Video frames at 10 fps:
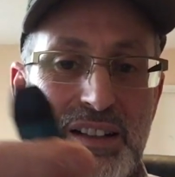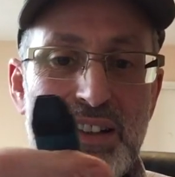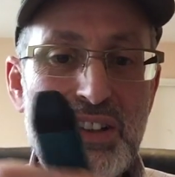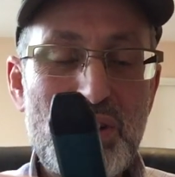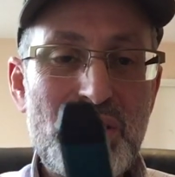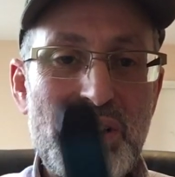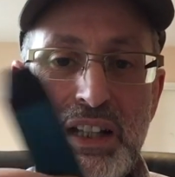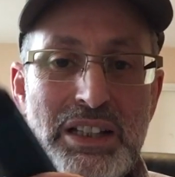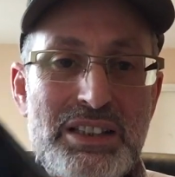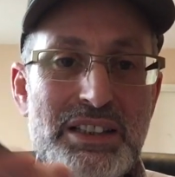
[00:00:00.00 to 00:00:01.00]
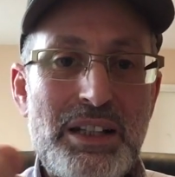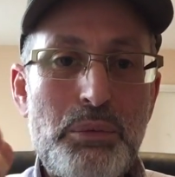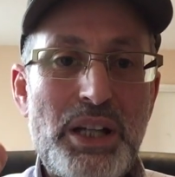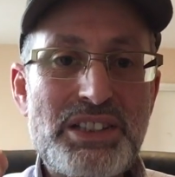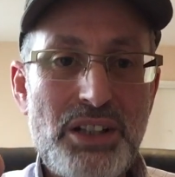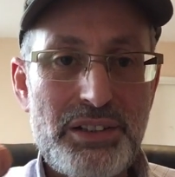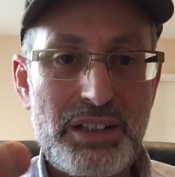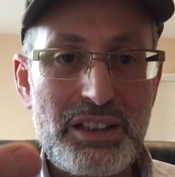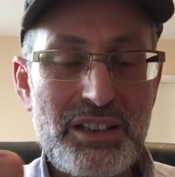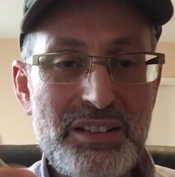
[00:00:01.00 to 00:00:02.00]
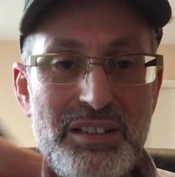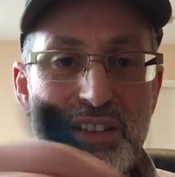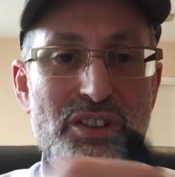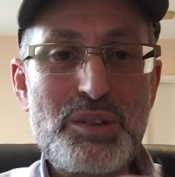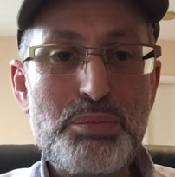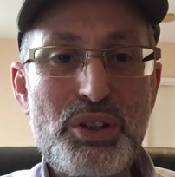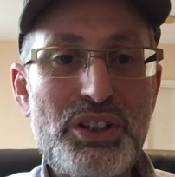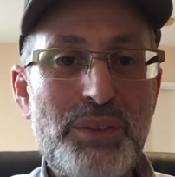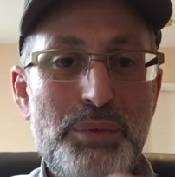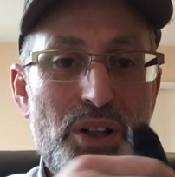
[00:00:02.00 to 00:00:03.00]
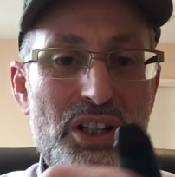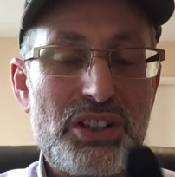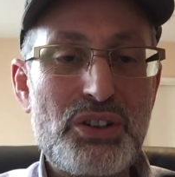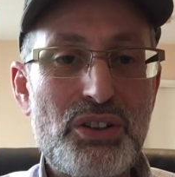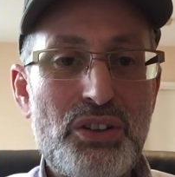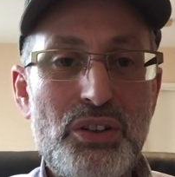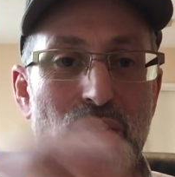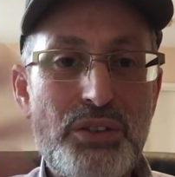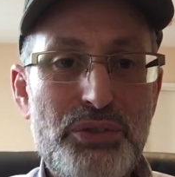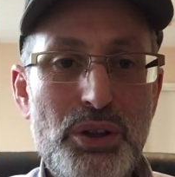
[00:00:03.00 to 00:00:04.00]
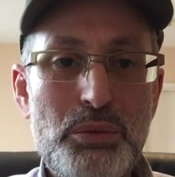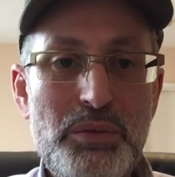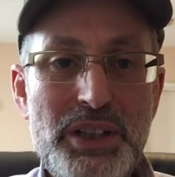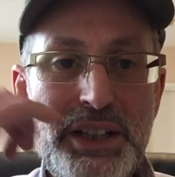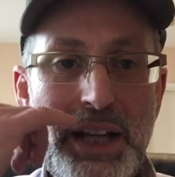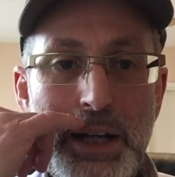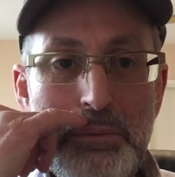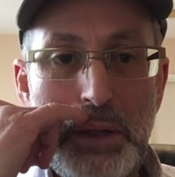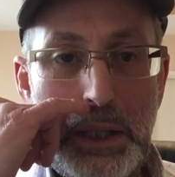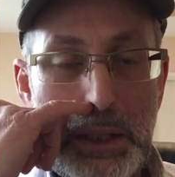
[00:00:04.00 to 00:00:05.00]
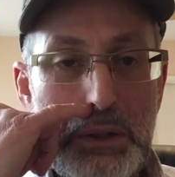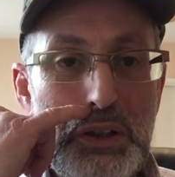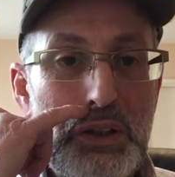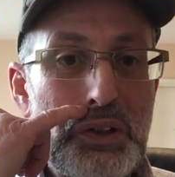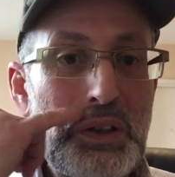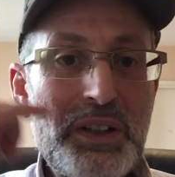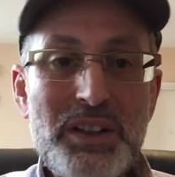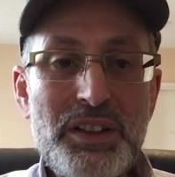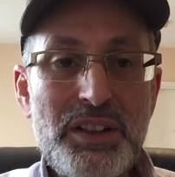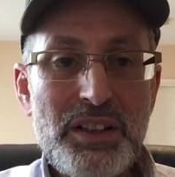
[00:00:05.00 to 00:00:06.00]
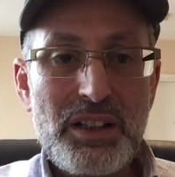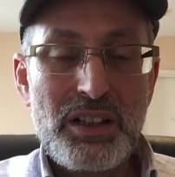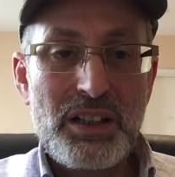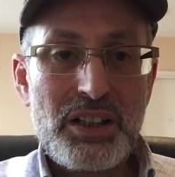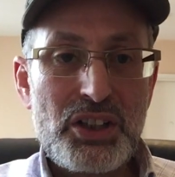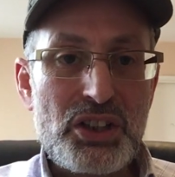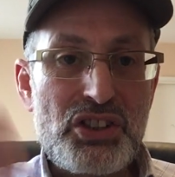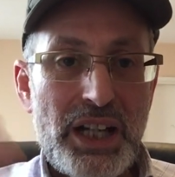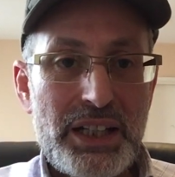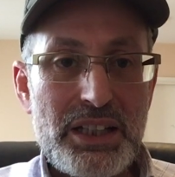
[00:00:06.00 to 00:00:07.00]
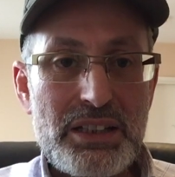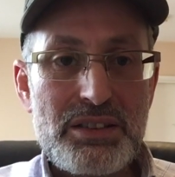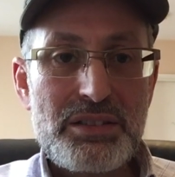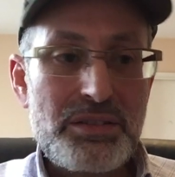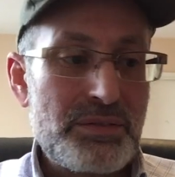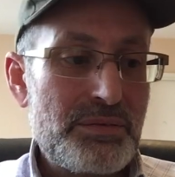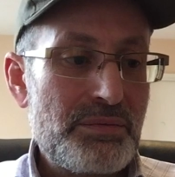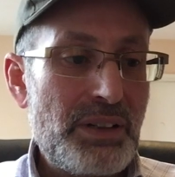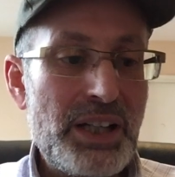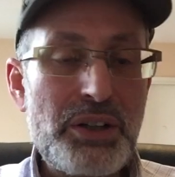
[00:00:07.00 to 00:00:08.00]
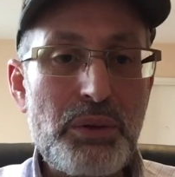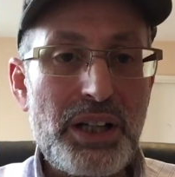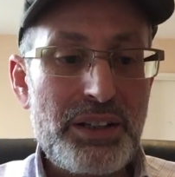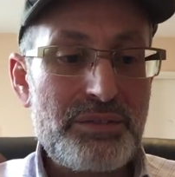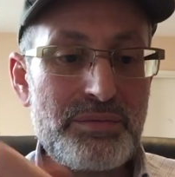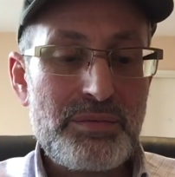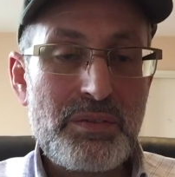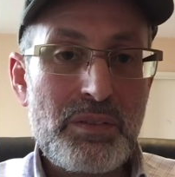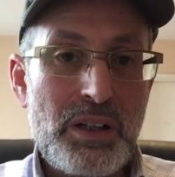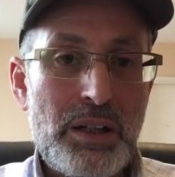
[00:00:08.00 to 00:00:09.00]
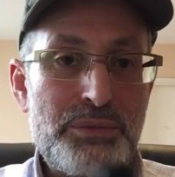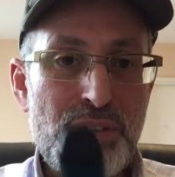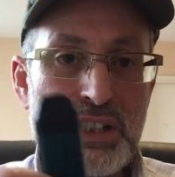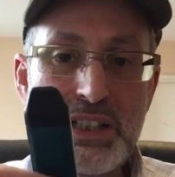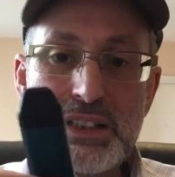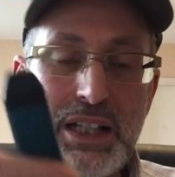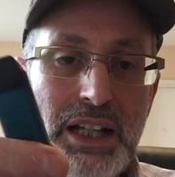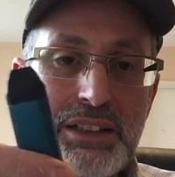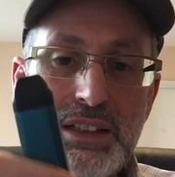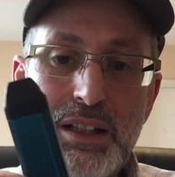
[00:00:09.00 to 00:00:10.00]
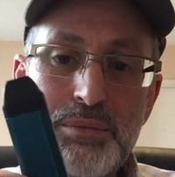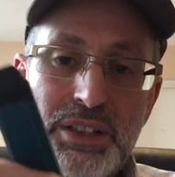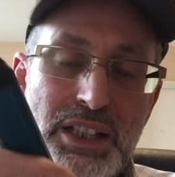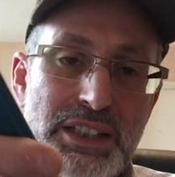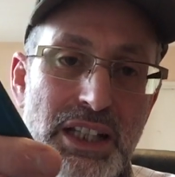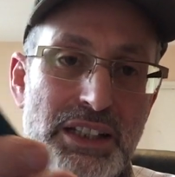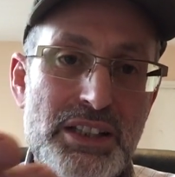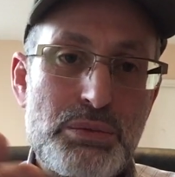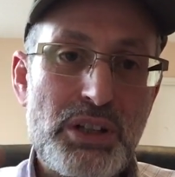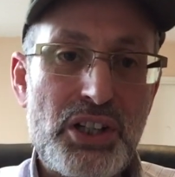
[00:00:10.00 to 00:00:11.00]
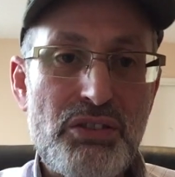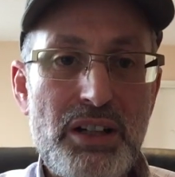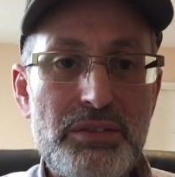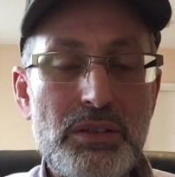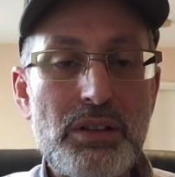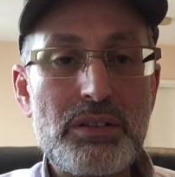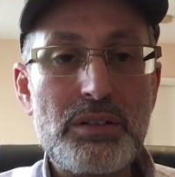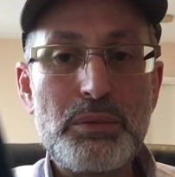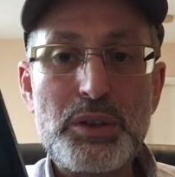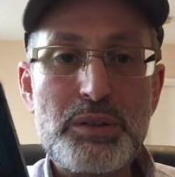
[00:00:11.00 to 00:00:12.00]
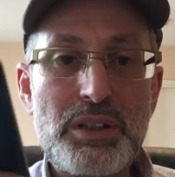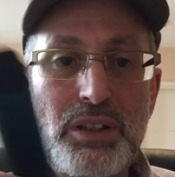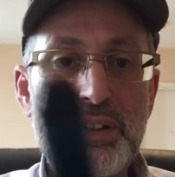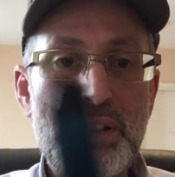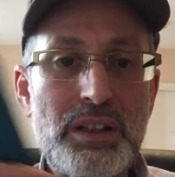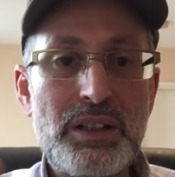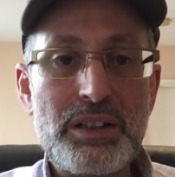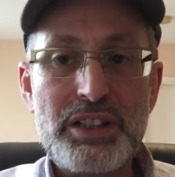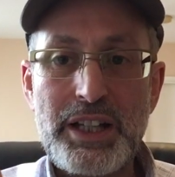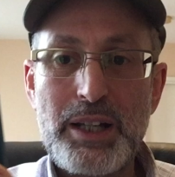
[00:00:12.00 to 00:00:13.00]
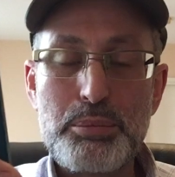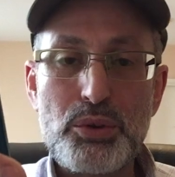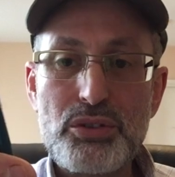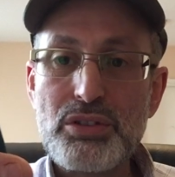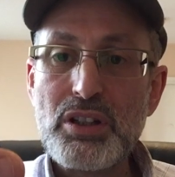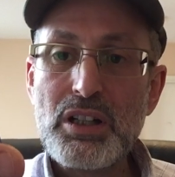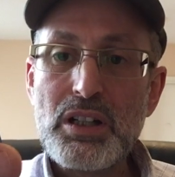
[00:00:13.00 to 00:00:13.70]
It weighs nothing. You just put it in your pocket, or if you're a woman, in your handbag or in your jacket. Anyway, for instance, I think I'm going to take this when I travel with to the airport.